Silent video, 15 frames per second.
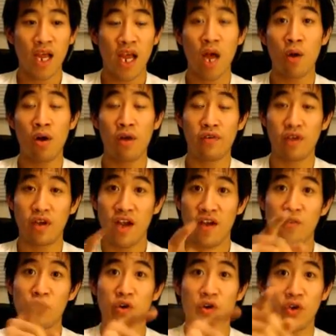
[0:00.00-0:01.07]
However,
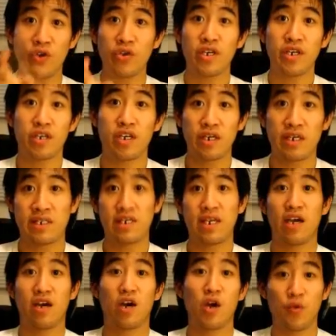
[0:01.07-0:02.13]
everyone who did go
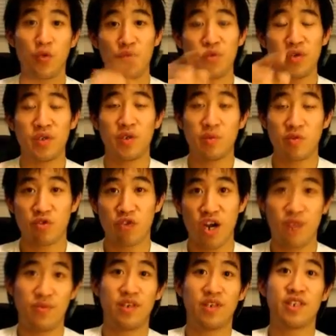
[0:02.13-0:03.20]
today, I will be
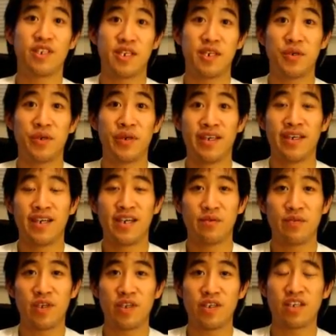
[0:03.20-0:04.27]
subscribing to,
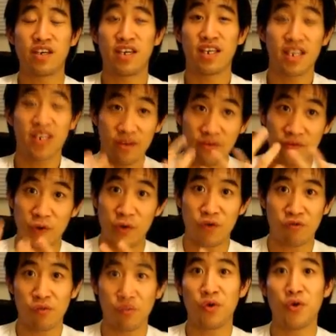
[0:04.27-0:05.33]
because I did feel
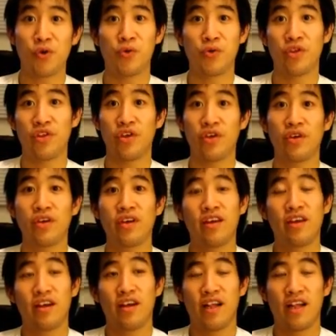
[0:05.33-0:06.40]
a rapport with you,
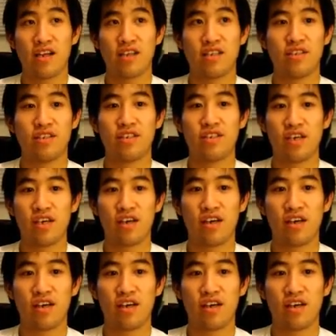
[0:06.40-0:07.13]
and